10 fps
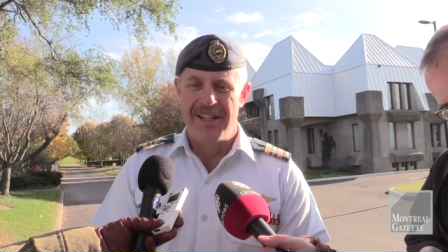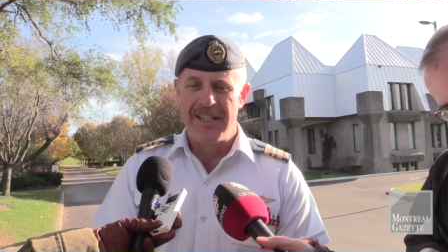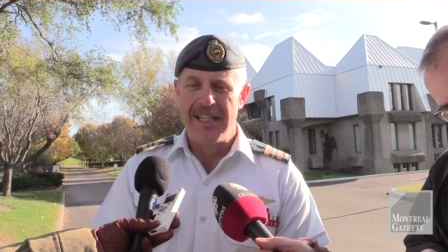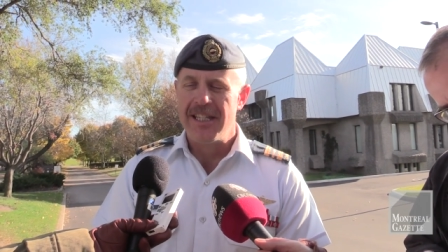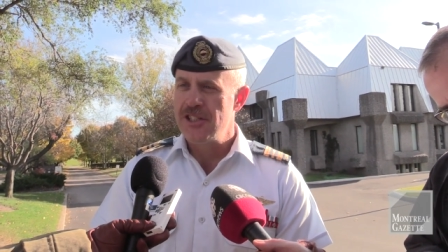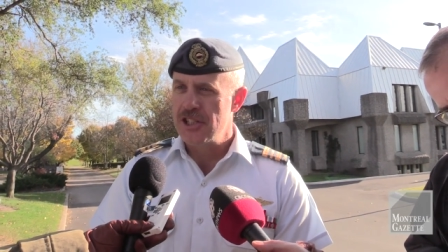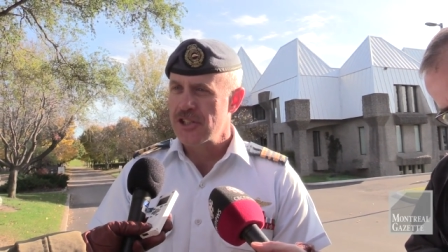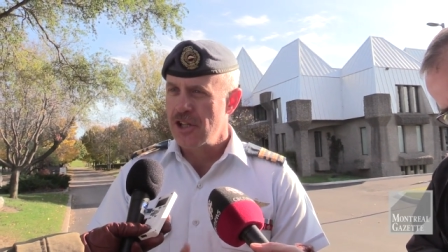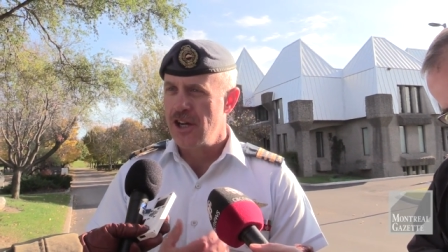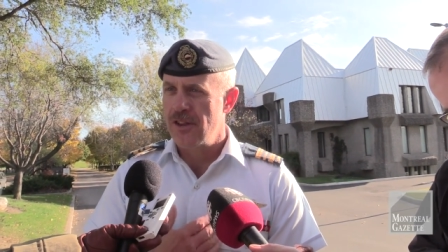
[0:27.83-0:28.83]
he had
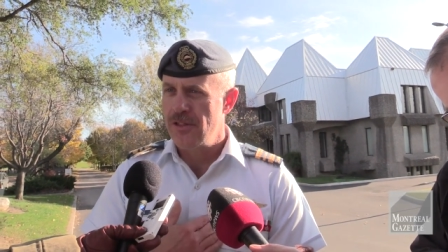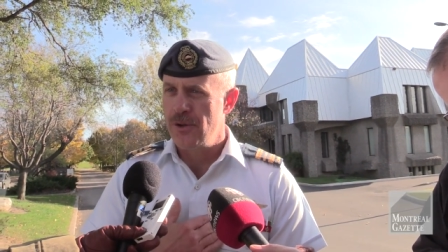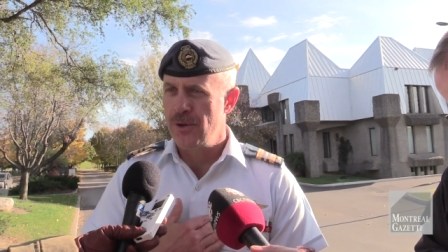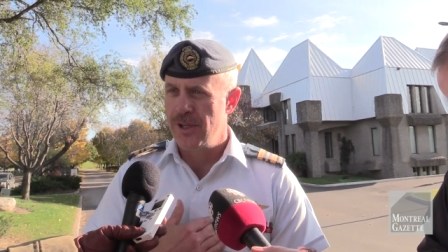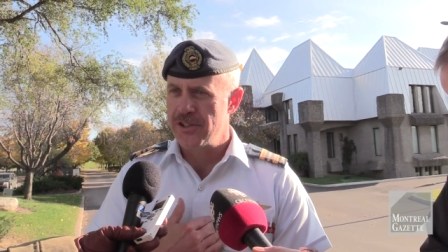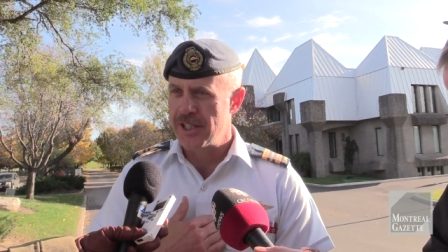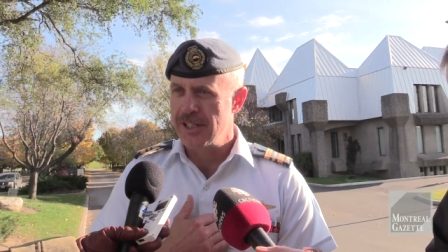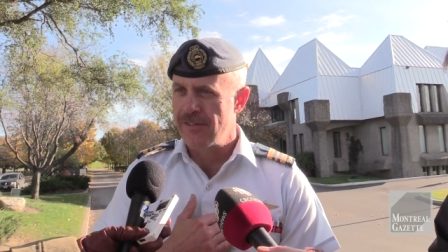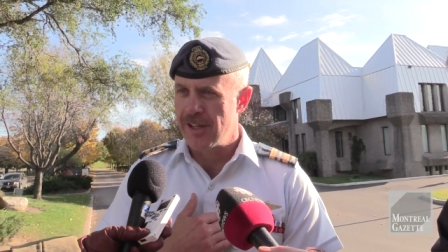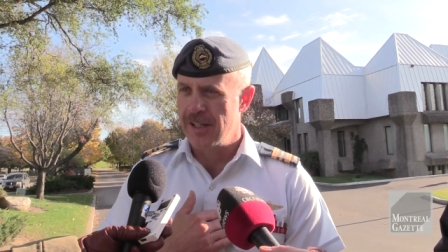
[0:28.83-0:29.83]
just gone through a
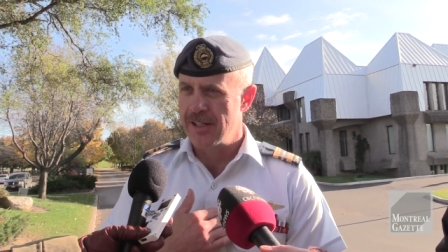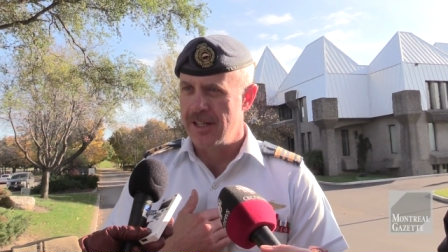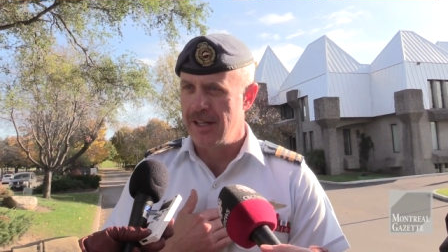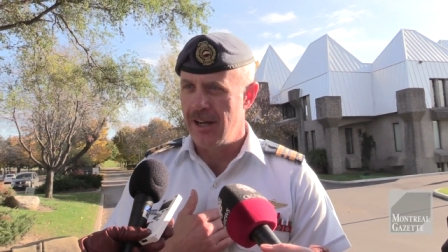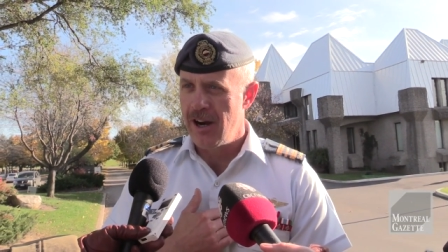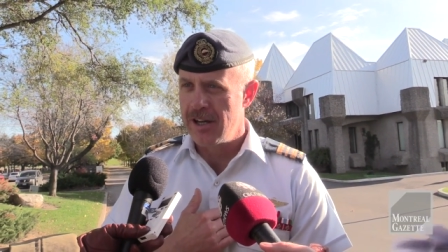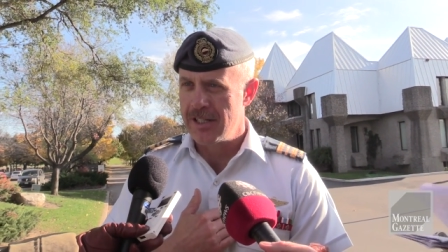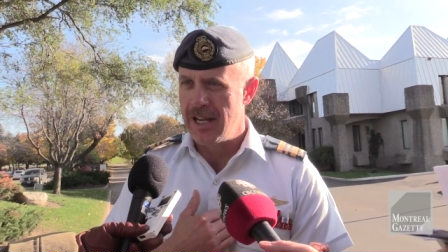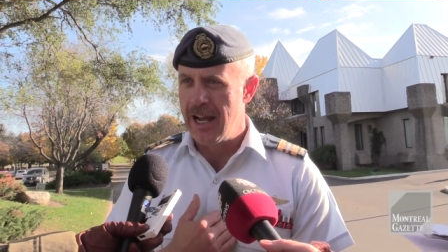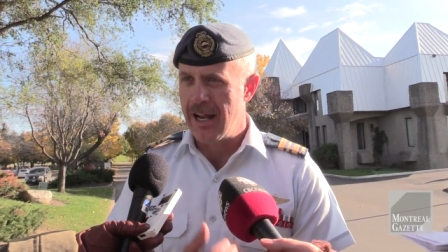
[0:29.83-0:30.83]
significant heart
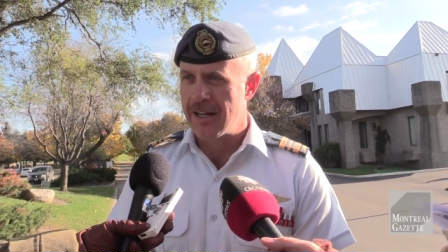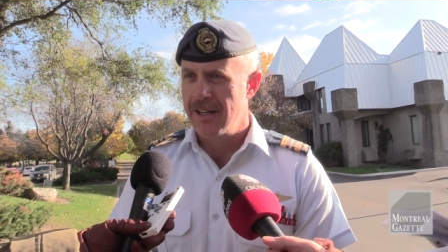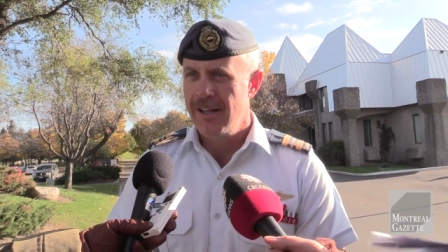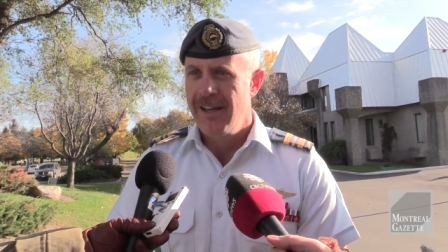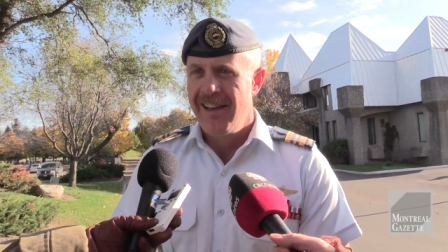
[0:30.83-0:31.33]
attack.